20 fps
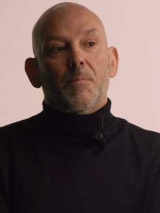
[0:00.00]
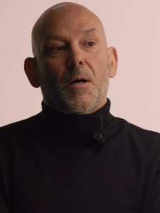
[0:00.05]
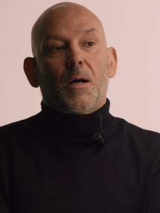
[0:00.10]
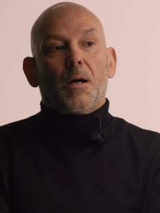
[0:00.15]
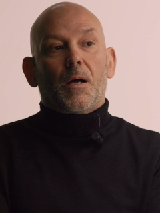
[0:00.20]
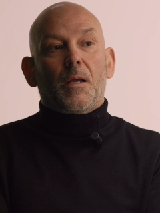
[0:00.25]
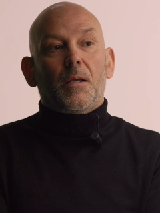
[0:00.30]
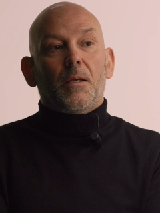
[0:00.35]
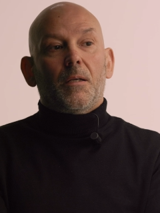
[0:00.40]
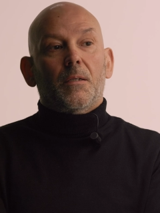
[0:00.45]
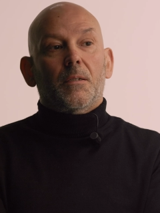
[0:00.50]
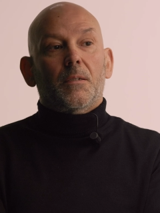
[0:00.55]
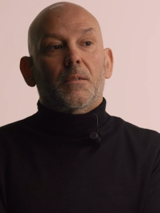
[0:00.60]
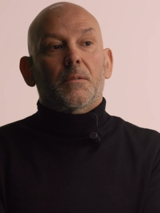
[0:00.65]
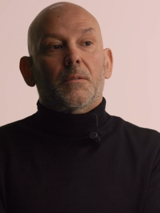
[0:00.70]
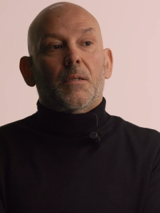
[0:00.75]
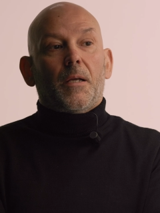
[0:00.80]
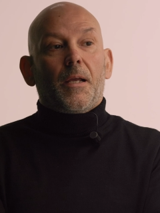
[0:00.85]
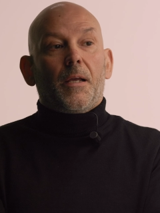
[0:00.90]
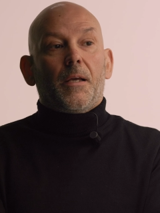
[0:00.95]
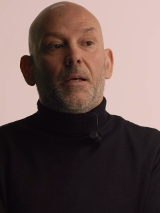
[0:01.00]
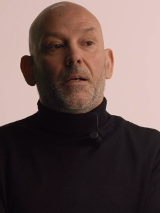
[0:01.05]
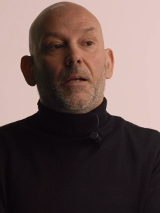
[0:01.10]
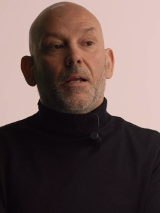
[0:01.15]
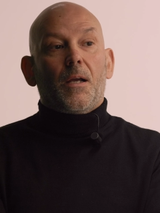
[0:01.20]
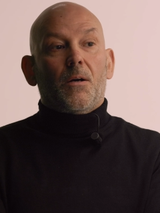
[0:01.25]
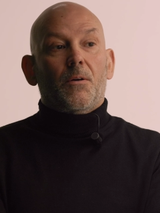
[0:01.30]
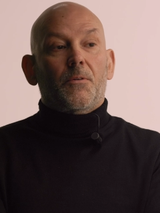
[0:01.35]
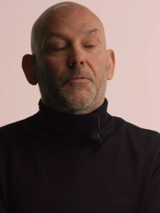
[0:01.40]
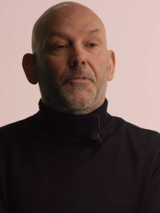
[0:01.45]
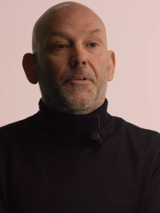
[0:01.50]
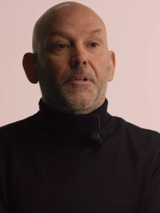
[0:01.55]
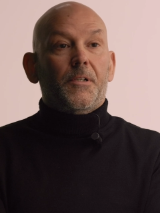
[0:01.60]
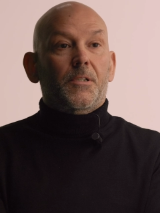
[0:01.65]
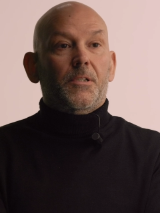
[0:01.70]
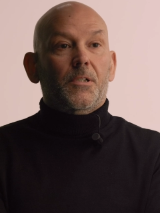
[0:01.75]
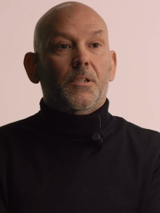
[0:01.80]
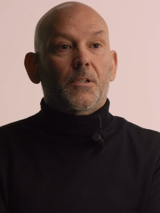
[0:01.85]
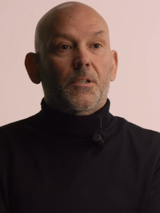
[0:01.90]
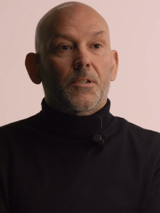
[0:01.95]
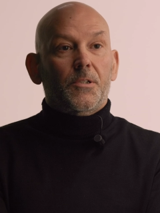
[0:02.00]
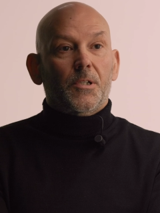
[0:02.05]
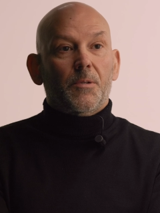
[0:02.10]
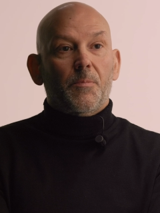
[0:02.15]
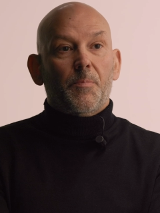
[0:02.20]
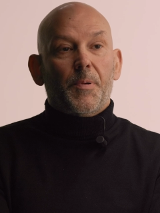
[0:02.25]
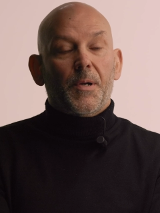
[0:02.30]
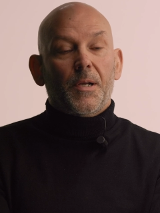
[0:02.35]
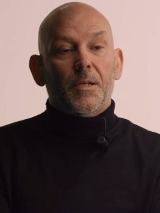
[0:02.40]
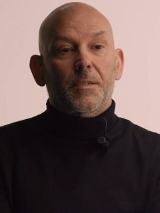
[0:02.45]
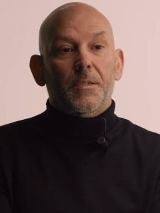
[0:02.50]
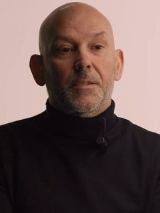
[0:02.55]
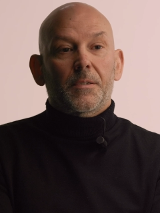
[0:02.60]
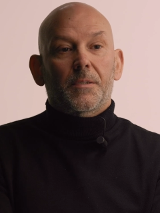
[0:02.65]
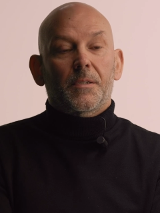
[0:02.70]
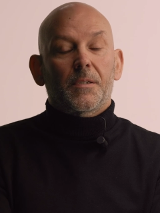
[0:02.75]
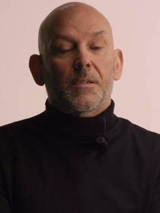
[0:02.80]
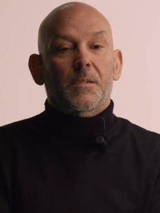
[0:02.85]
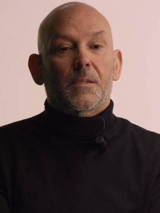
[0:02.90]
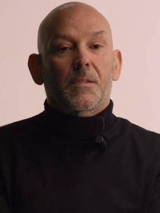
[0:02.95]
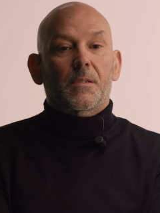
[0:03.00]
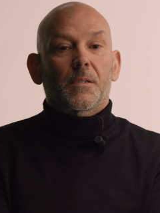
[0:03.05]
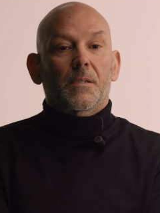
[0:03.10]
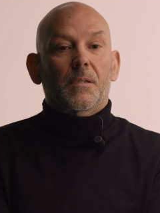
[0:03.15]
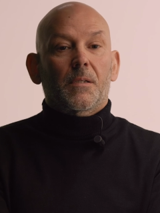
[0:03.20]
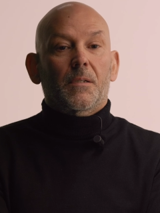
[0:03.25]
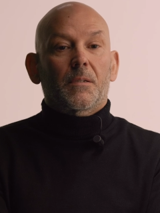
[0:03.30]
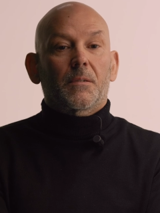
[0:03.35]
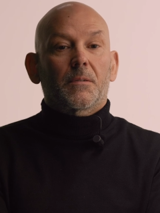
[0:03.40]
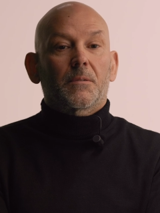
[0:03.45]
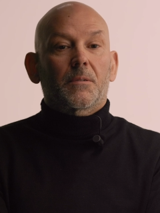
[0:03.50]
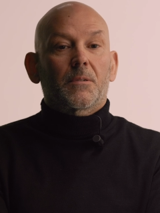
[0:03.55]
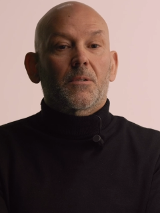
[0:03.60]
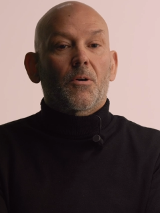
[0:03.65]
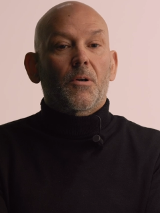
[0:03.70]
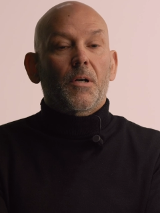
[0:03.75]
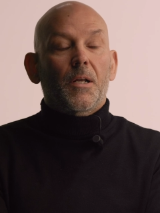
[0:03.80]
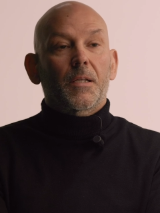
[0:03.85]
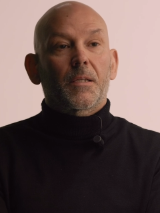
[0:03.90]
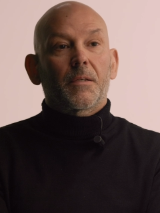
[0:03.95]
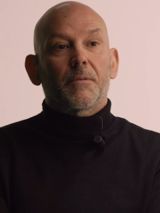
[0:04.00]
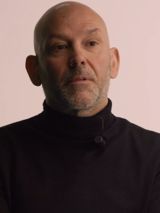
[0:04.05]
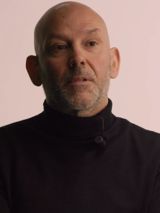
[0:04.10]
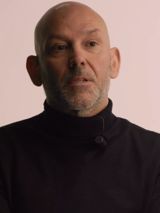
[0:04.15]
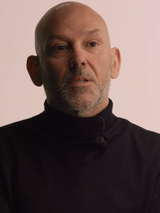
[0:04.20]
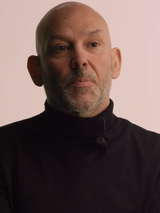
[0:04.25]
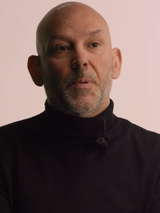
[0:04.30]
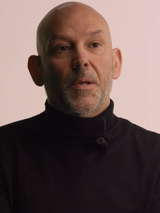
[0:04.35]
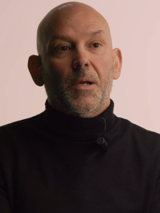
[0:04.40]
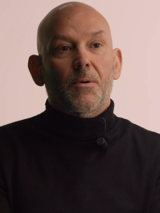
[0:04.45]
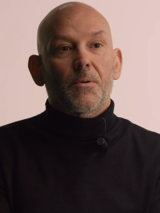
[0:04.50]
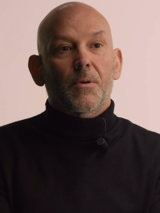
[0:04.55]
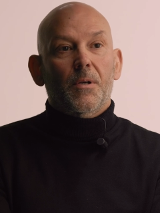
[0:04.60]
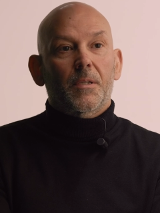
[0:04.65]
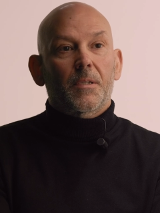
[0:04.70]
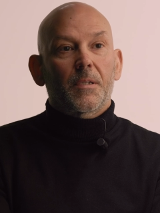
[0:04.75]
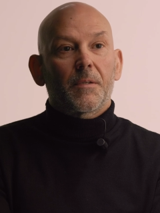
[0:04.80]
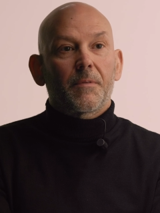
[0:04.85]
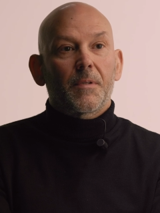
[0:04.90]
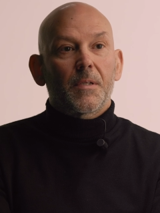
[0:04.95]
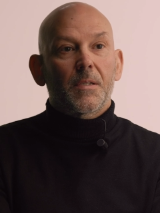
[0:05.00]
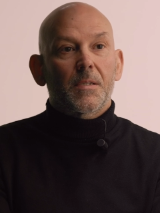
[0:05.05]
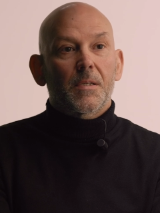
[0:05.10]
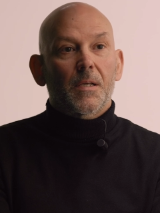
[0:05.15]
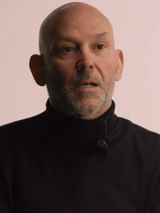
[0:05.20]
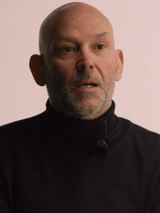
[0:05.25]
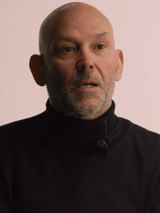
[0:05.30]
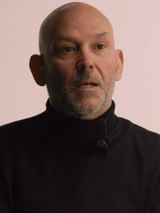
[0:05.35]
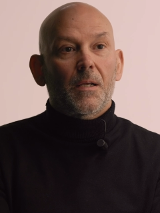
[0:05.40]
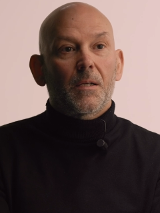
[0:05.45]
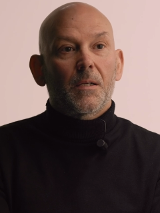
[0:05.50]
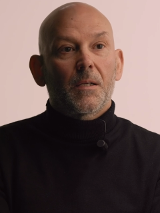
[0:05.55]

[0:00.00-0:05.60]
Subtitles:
my area of research and practice is connected with speculative design.